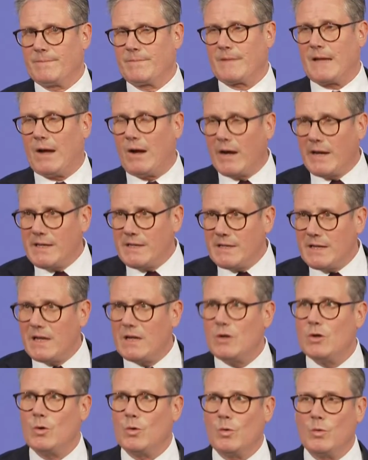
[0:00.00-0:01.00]
Now, I
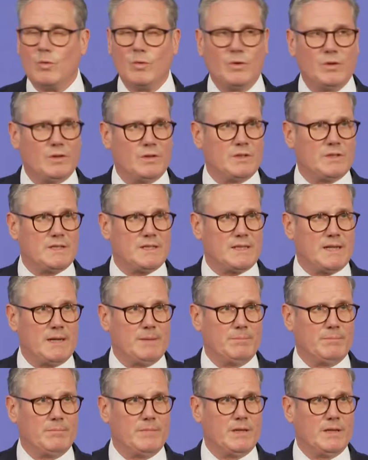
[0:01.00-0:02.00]
know that
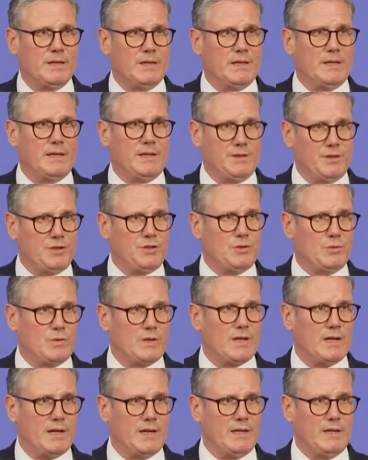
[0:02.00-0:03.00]
some in the
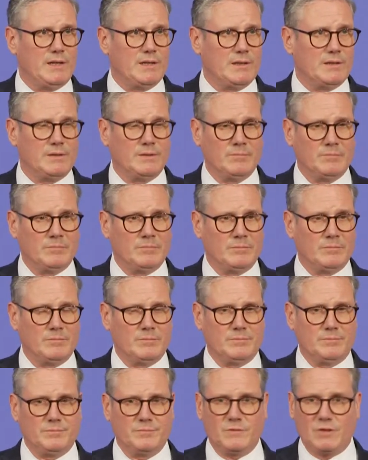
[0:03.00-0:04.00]
UK
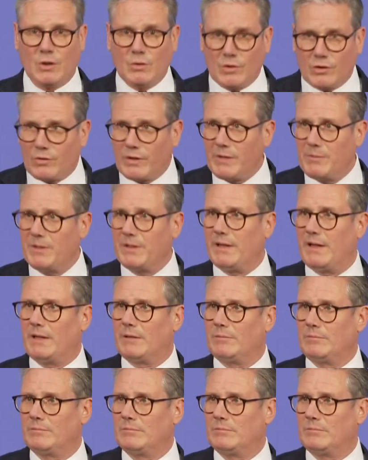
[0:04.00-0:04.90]
don't agree with that.